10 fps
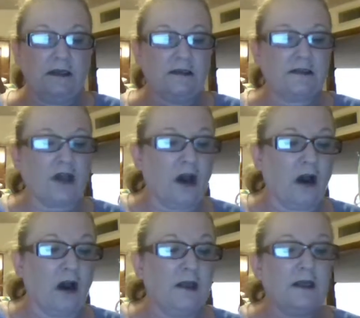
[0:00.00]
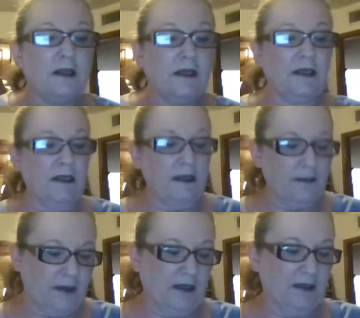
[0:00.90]
saw in
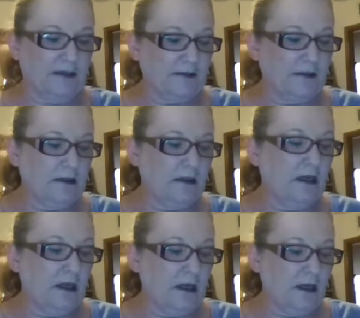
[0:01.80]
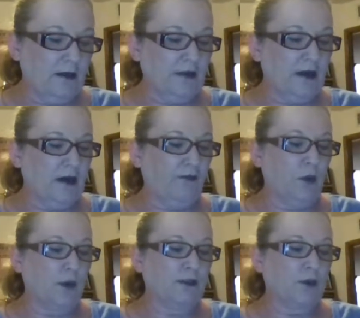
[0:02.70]
Knit Picks their
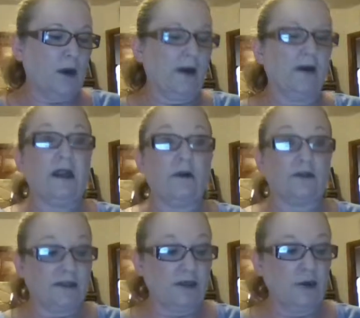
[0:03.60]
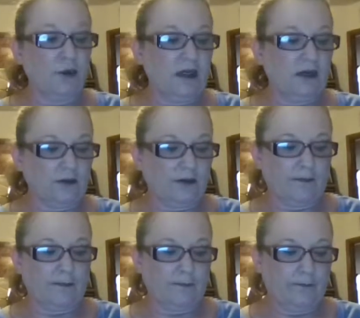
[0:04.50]
4-square needles, their new needles,
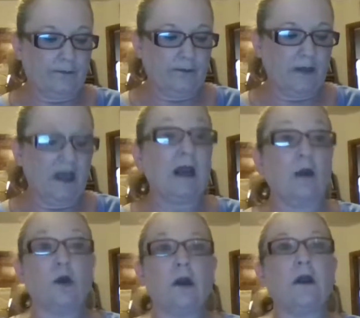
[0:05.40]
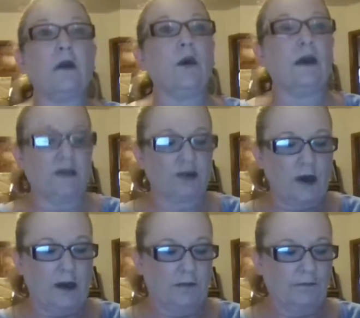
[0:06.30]
and I really wanted to
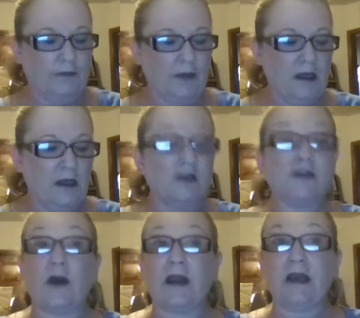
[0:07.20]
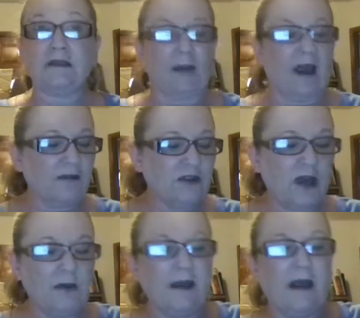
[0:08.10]
try them. So I got some. I haven't tried them